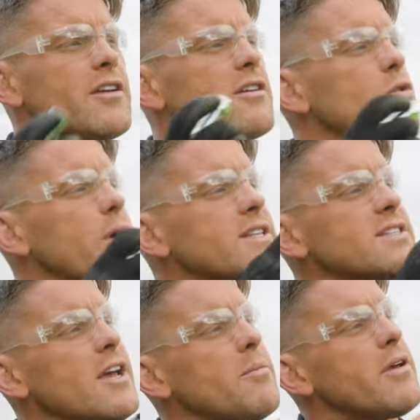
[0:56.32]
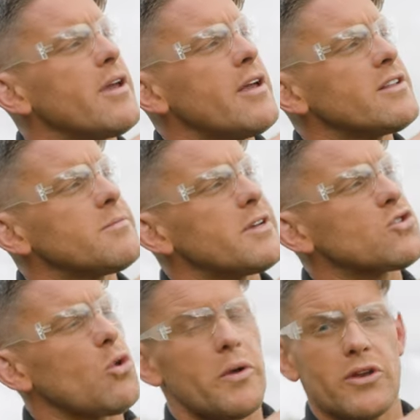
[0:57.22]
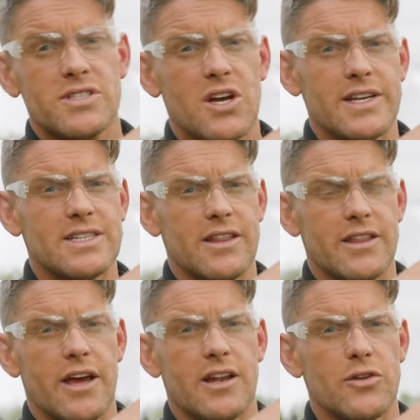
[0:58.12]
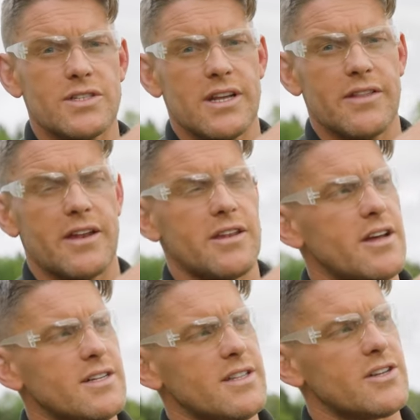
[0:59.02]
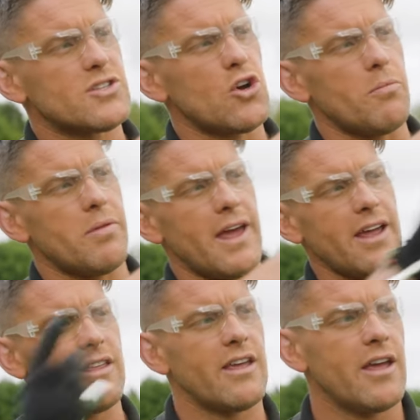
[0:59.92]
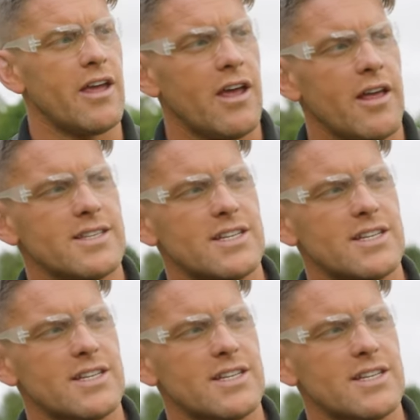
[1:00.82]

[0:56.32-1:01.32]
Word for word: a quick tip to make sure when you're tightening and loosening that nut at the top there, it's